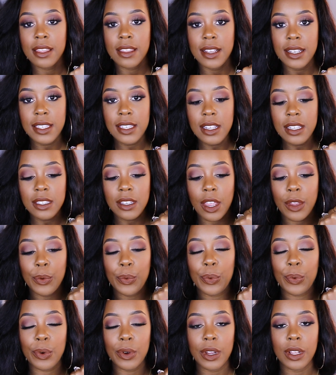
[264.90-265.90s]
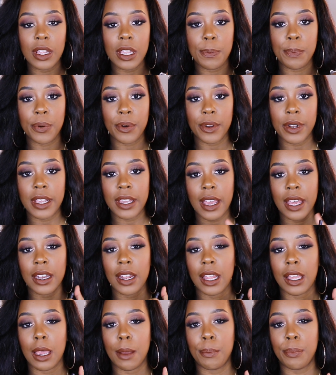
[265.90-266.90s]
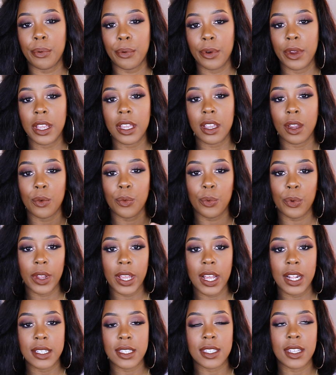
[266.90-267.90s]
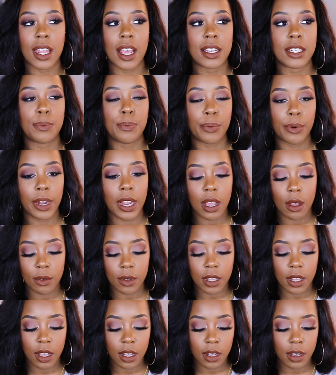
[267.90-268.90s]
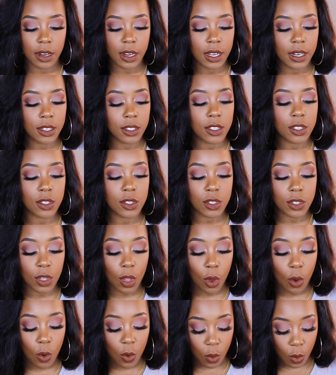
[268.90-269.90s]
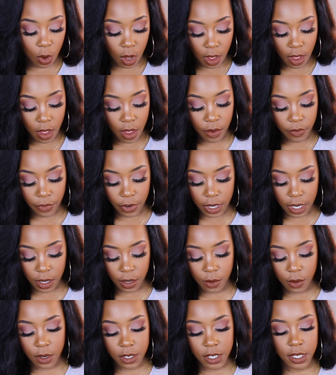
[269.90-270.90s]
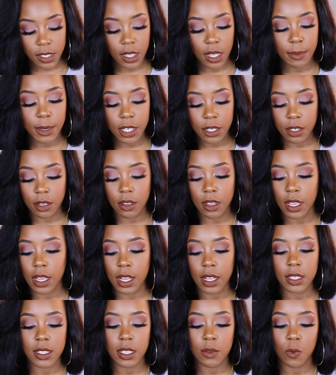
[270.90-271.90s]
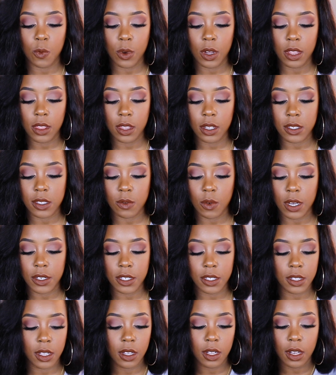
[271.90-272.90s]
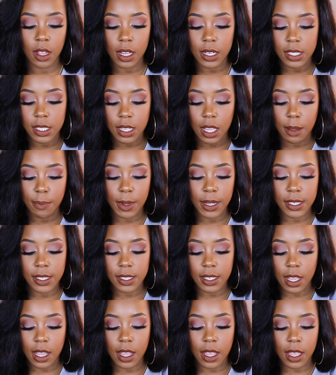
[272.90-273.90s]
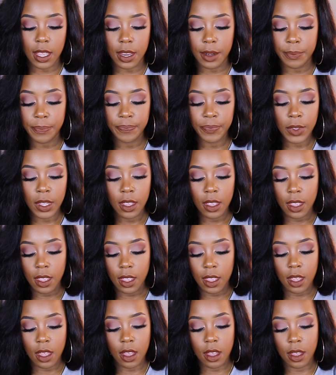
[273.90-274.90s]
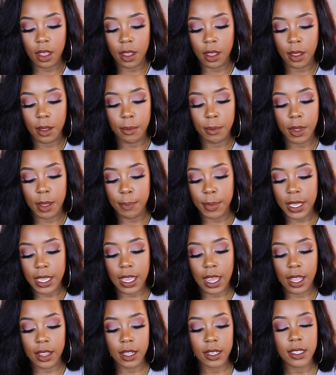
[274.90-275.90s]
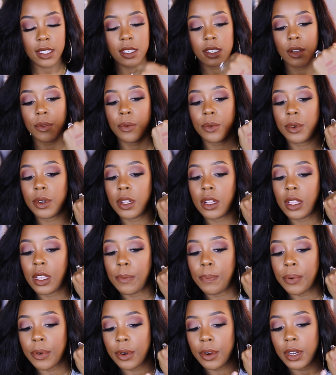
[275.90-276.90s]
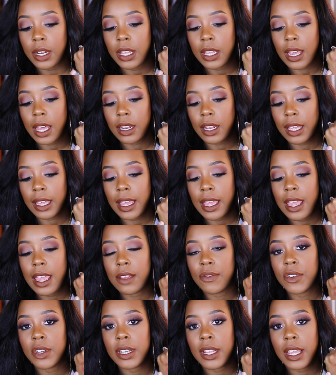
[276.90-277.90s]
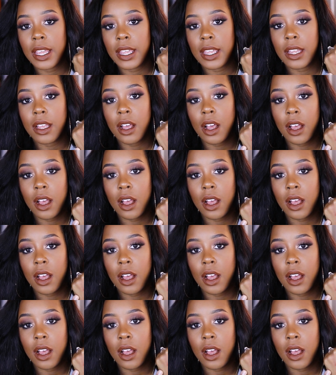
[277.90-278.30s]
this is a really pretty kind of like a brick red slash brown color it is so freaking gorgeous let me show you guys what the swatches look like side by side um, but yeah, this is a really pretty, kind of like an everyday